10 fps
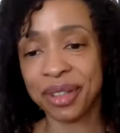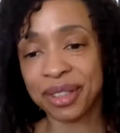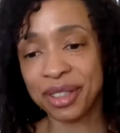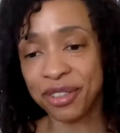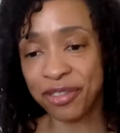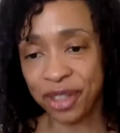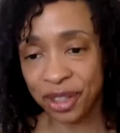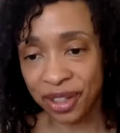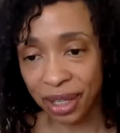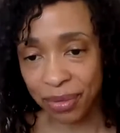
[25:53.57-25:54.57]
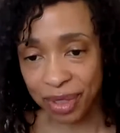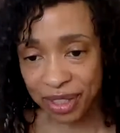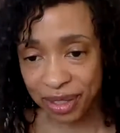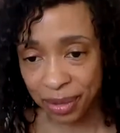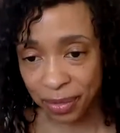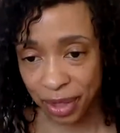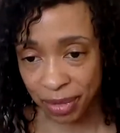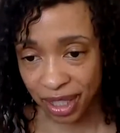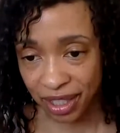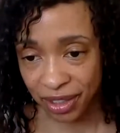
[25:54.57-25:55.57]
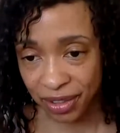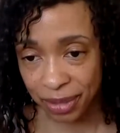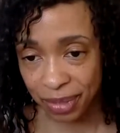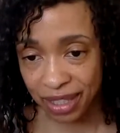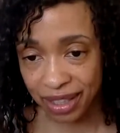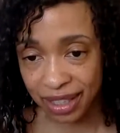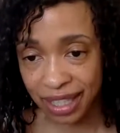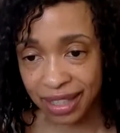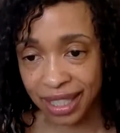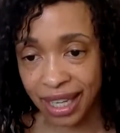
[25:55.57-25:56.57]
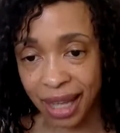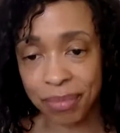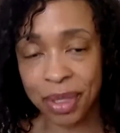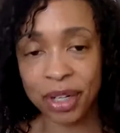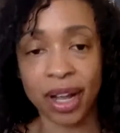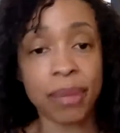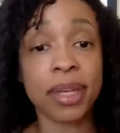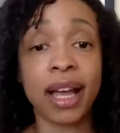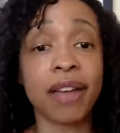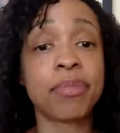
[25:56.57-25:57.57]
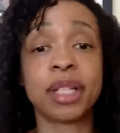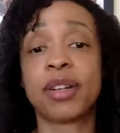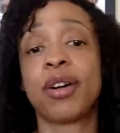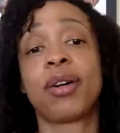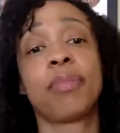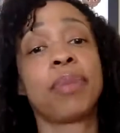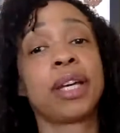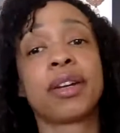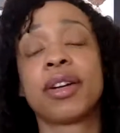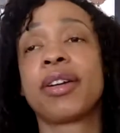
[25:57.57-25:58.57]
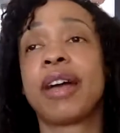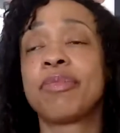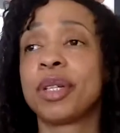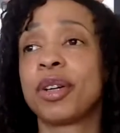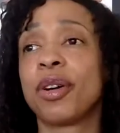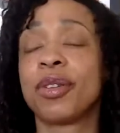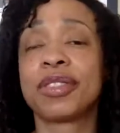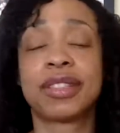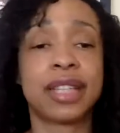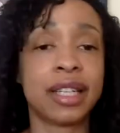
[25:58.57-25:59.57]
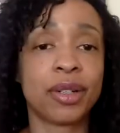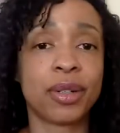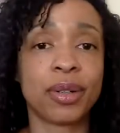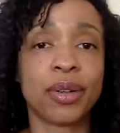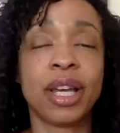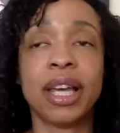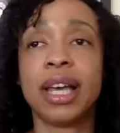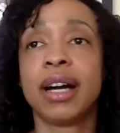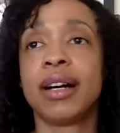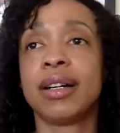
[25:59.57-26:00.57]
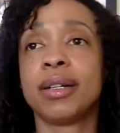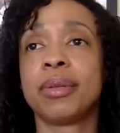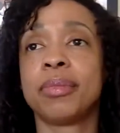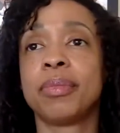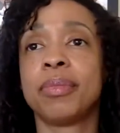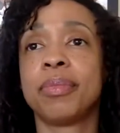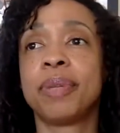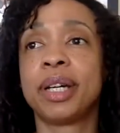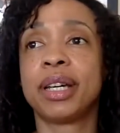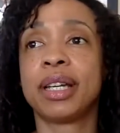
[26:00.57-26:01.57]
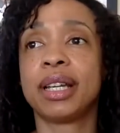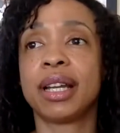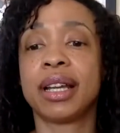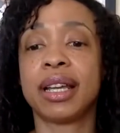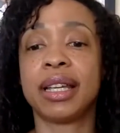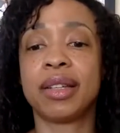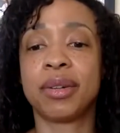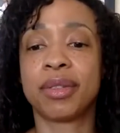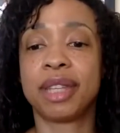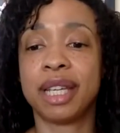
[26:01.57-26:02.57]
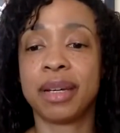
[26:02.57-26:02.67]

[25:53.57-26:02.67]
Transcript: do you feel that when some women hear you speak that they think I'm bitter? I mean, I've been called bitter, I've been called single, but the thing